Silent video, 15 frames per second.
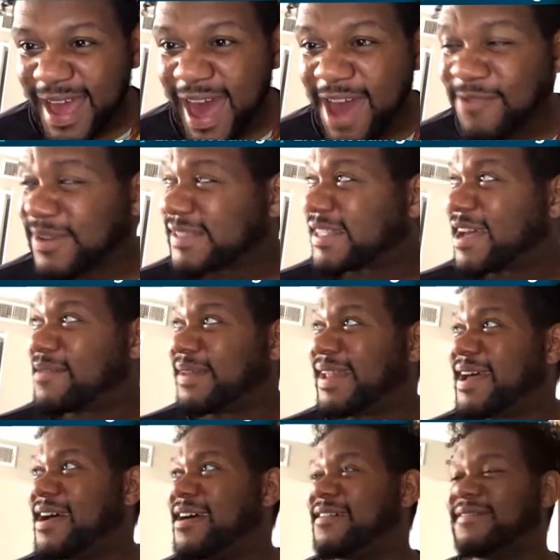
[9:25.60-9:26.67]
Hey, what's up,
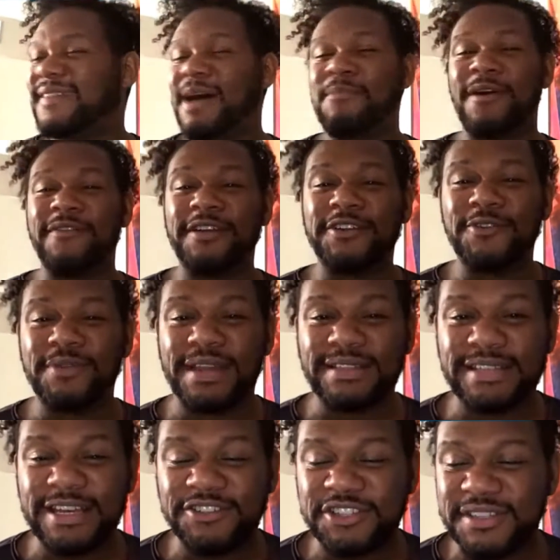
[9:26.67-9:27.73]
love? I'm over here doing a
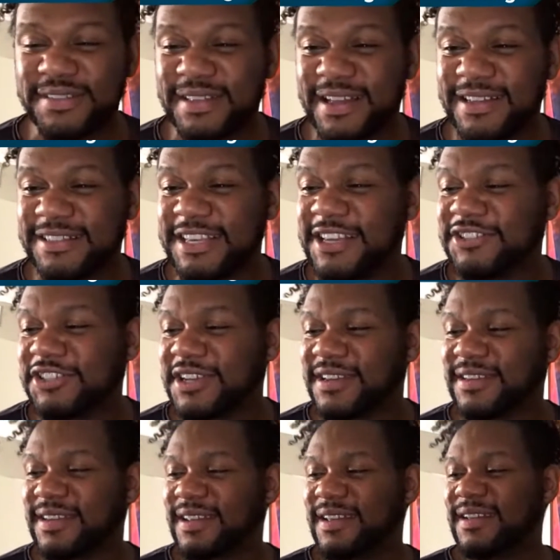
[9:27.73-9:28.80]
teaching
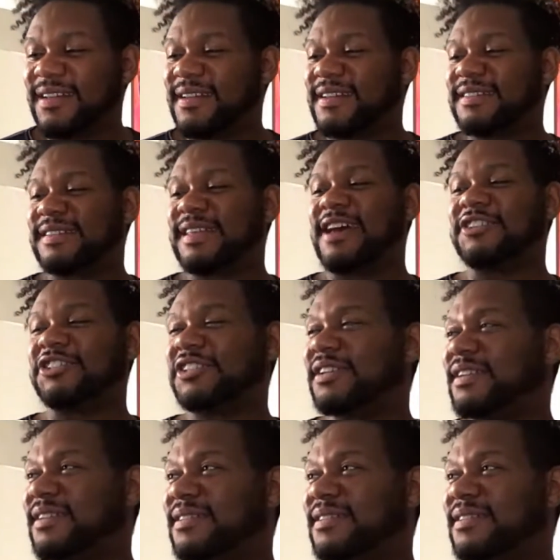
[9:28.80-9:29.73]
session.